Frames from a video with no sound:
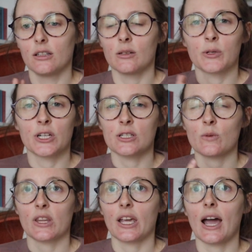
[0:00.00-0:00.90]
liberties
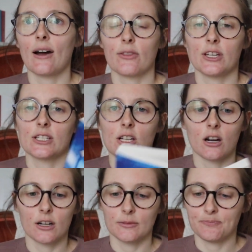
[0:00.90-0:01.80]
with like how things
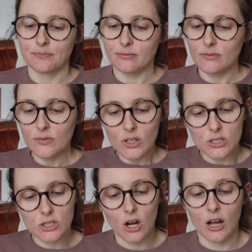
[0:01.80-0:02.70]
are,
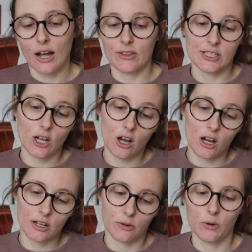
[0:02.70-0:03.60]
how they
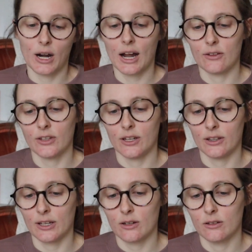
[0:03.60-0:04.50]
talk, or how they
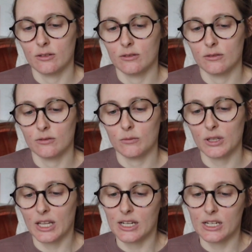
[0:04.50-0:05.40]
like
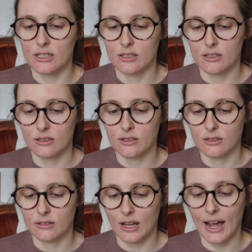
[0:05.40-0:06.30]
what they
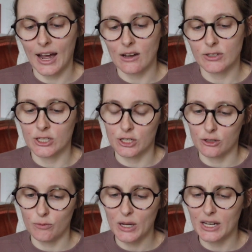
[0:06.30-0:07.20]
have and
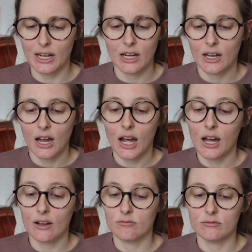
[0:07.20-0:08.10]
do. But
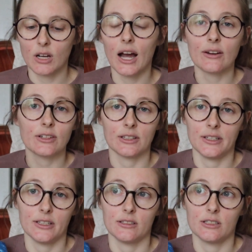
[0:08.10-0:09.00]
I
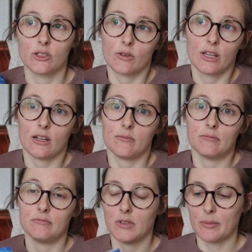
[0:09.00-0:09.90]
really enjoy that
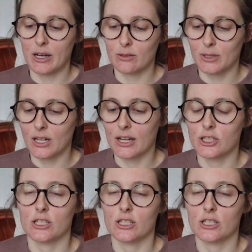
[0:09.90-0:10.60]
about a book.